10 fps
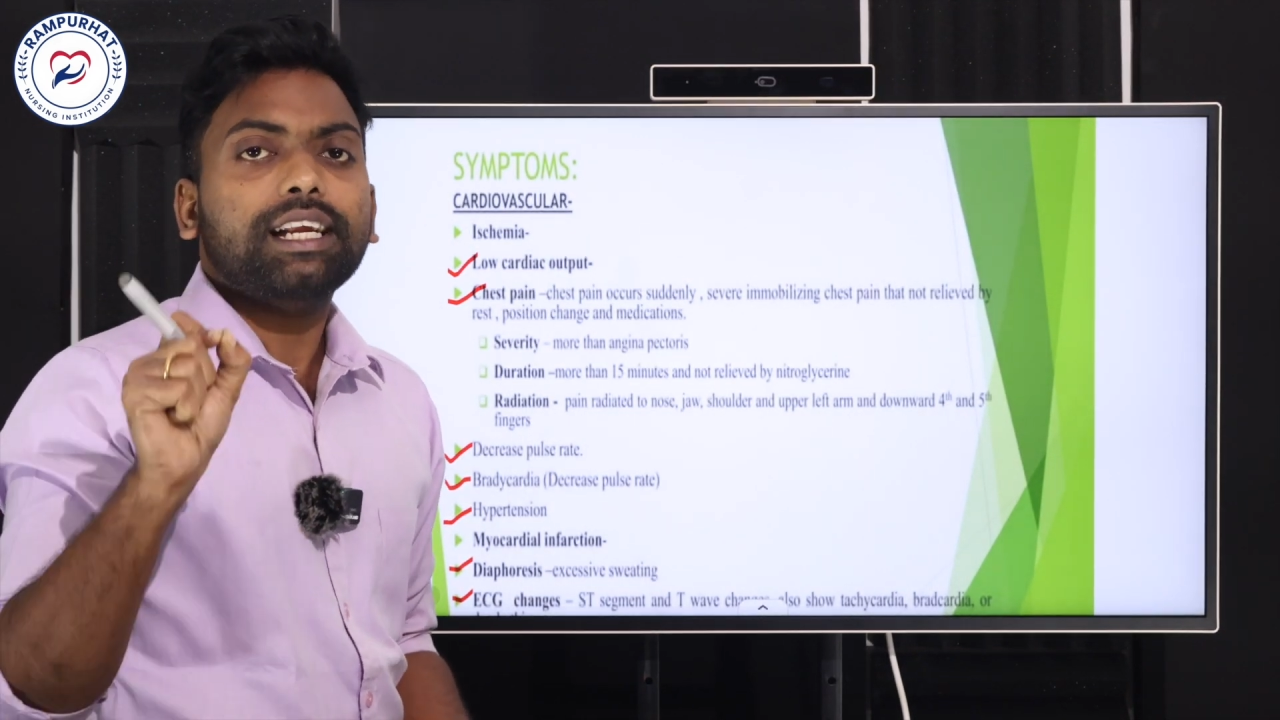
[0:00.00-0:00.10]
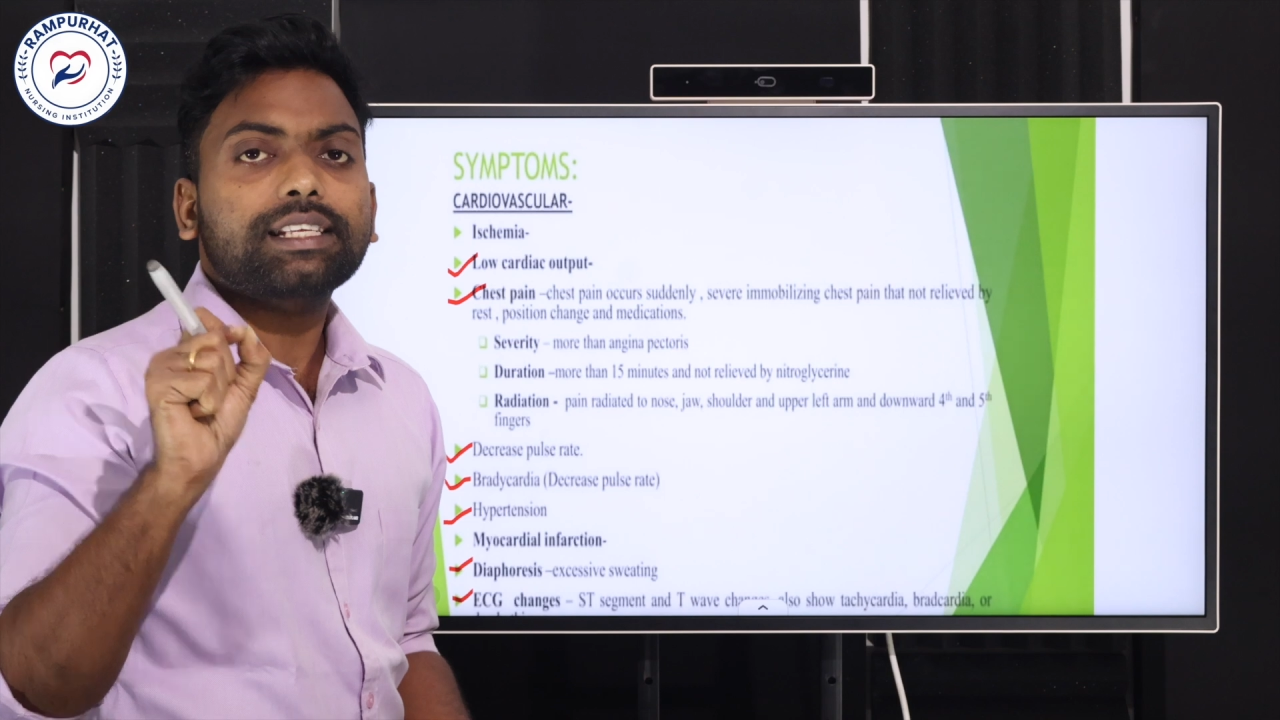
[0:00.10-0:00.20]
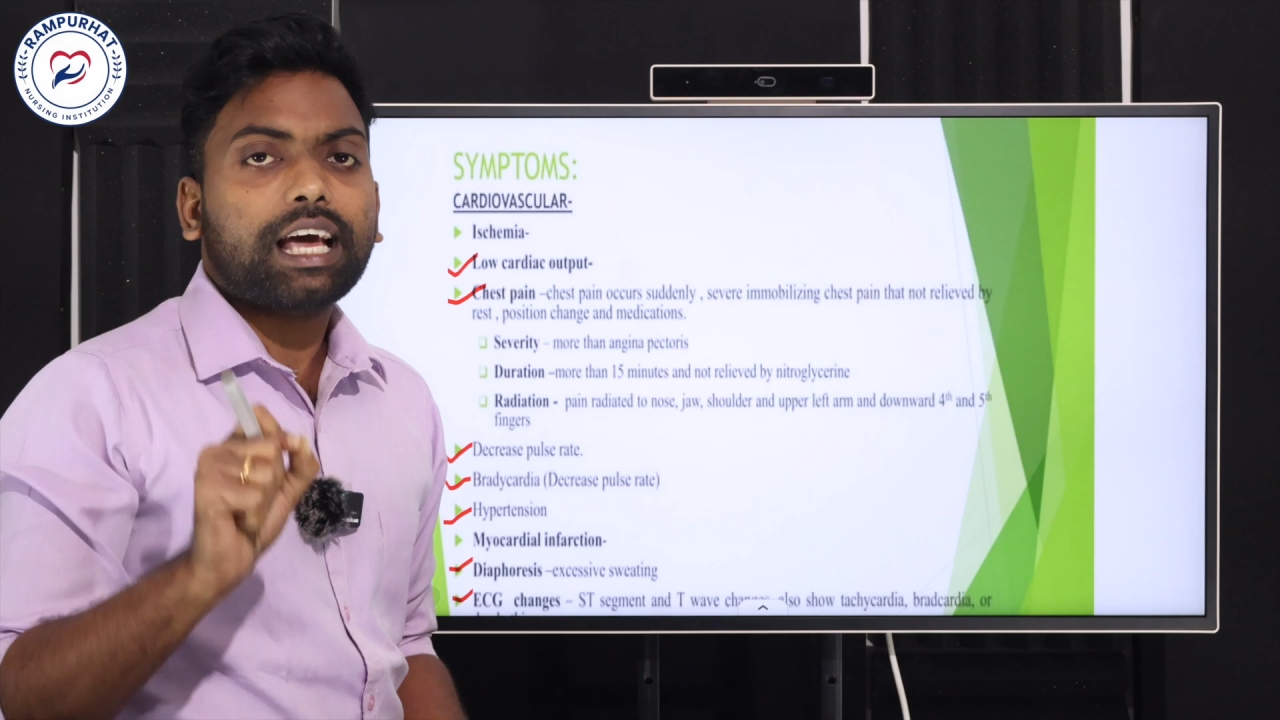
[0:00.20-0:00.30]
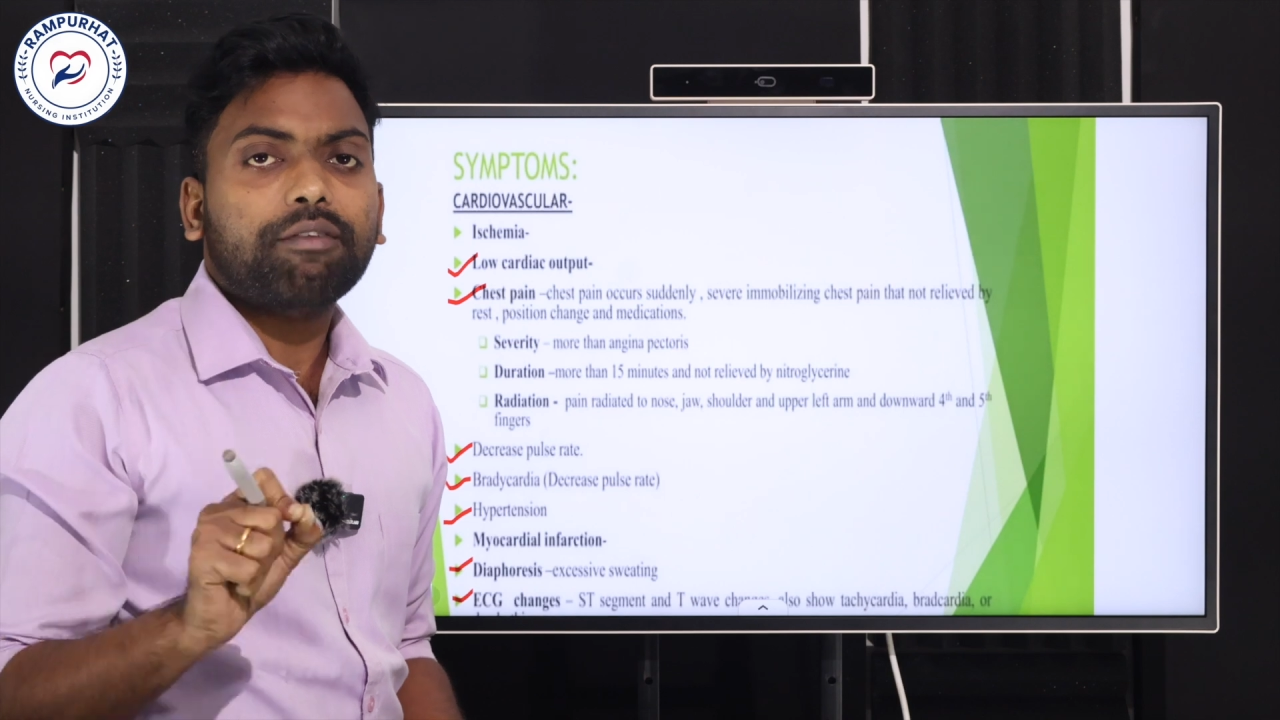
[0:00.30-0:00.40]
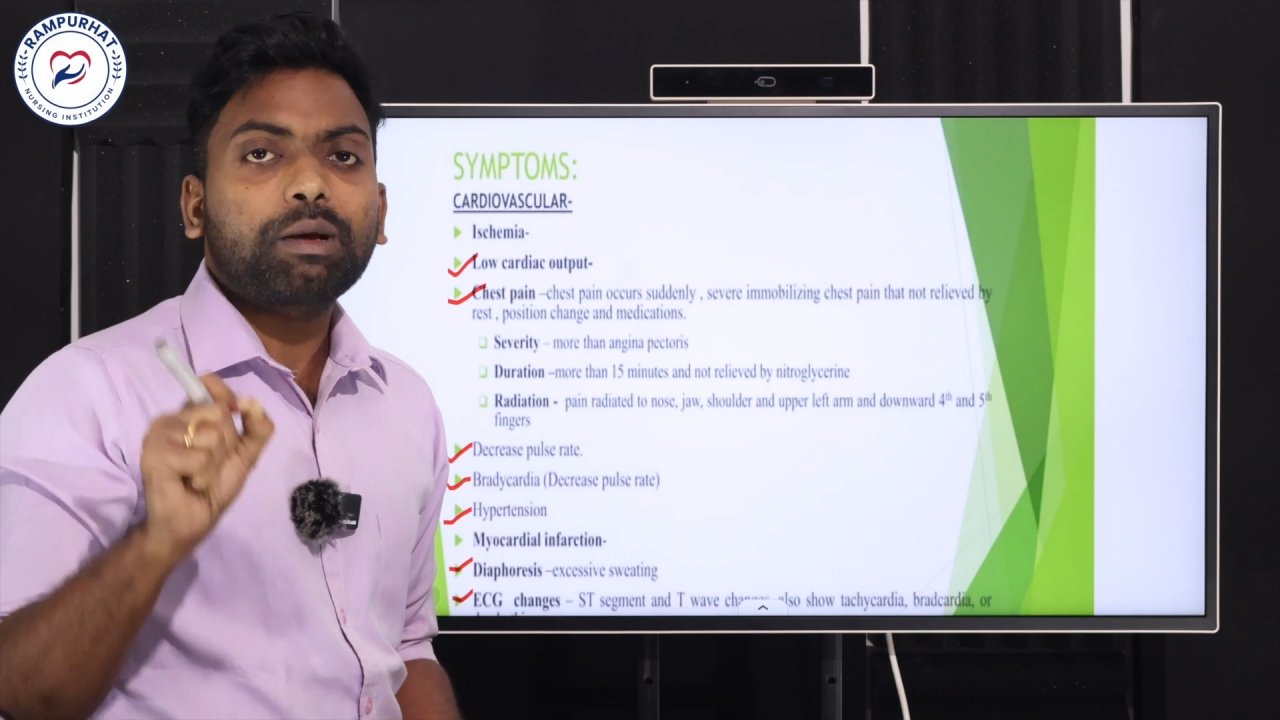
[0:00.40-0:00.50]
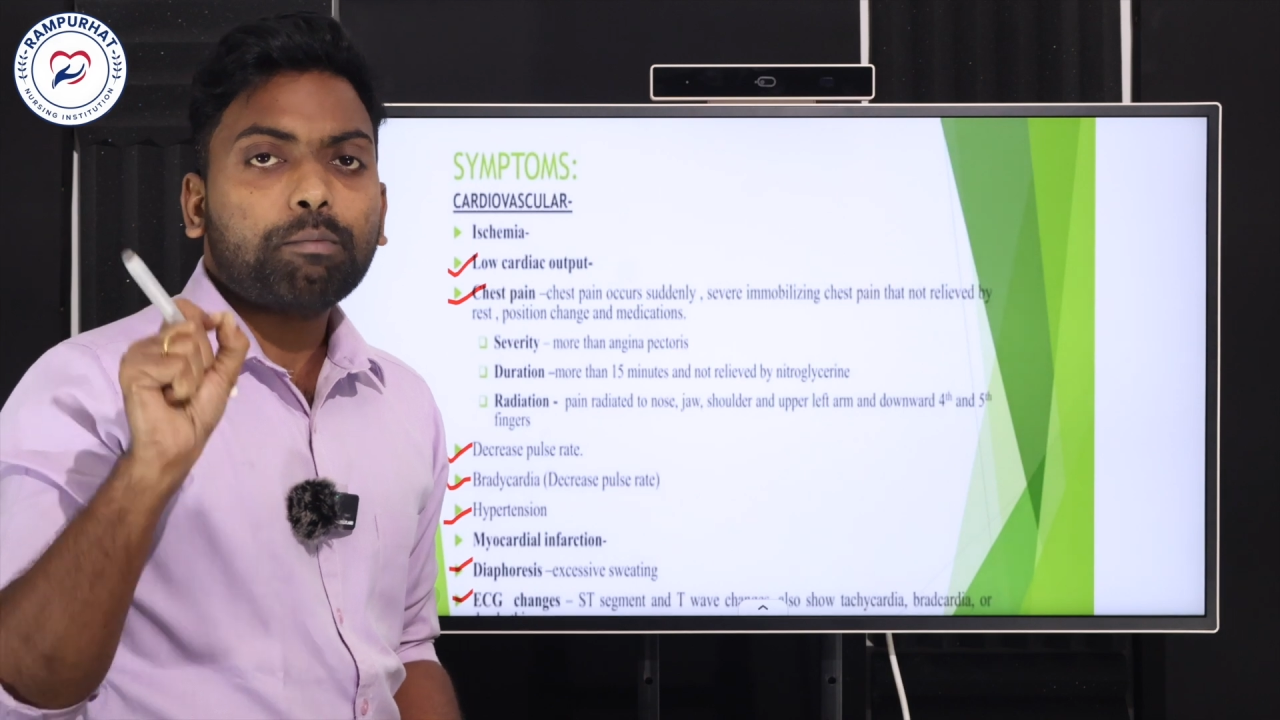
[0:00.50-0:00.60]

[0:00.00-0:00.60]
is having